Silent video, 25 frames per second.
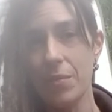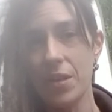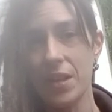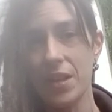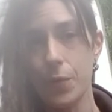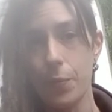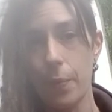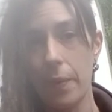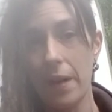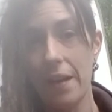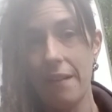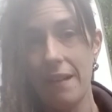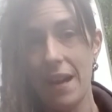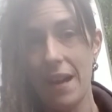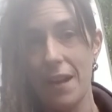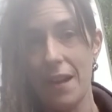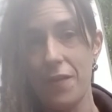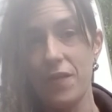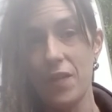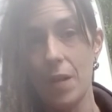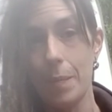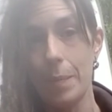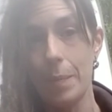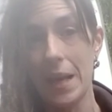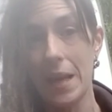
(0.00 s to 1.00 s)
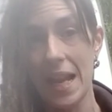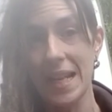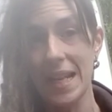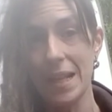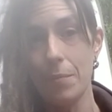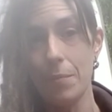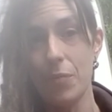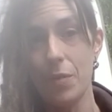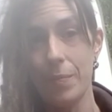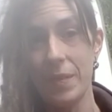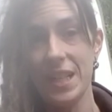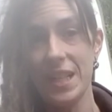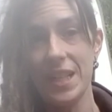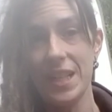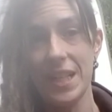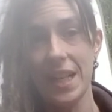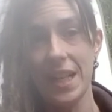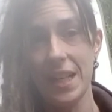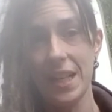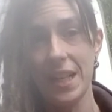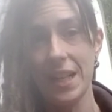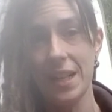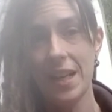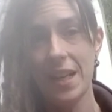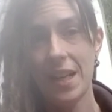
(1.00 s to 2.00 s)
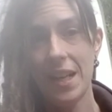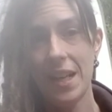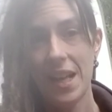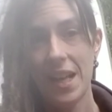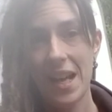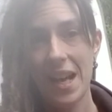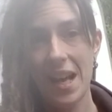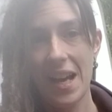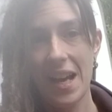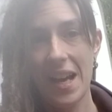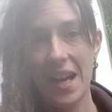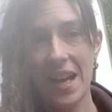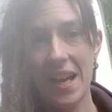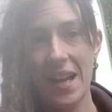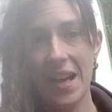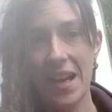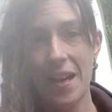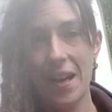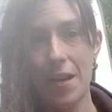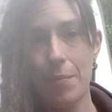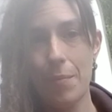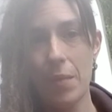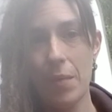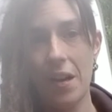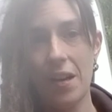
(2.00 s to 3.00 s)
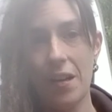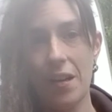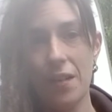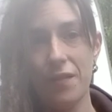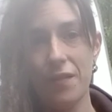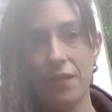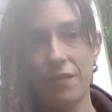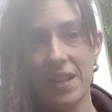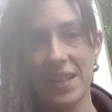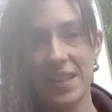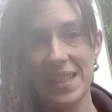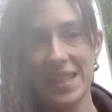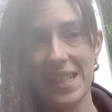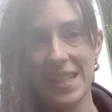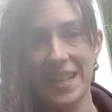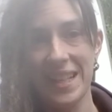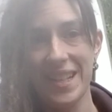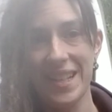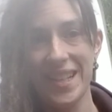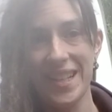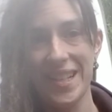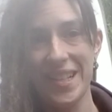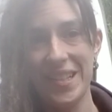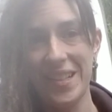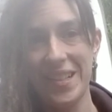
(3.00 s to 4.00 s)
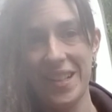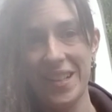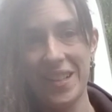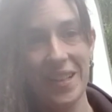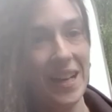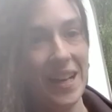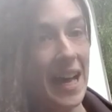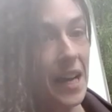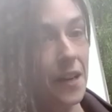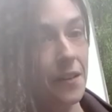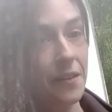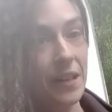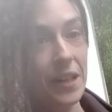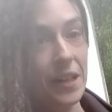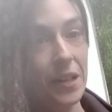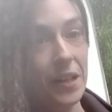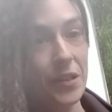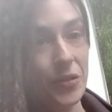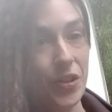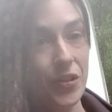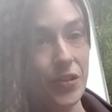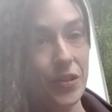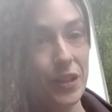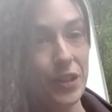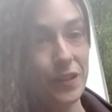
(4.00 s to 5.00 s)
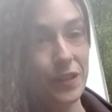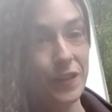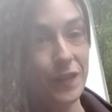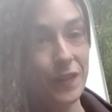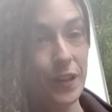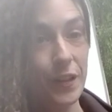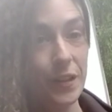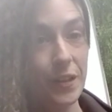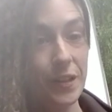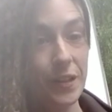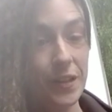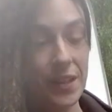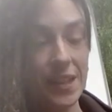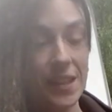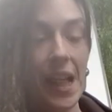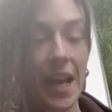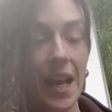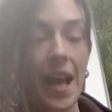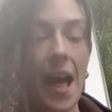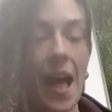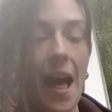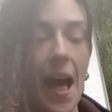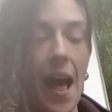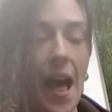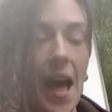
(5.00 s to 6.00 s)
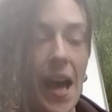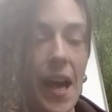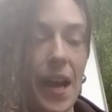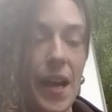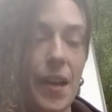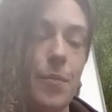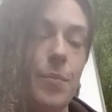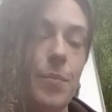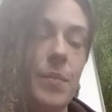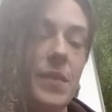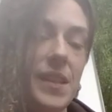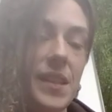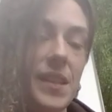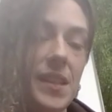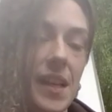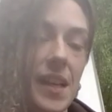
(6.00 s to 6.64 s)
wherever the planning permission of residential or agricultural falls. So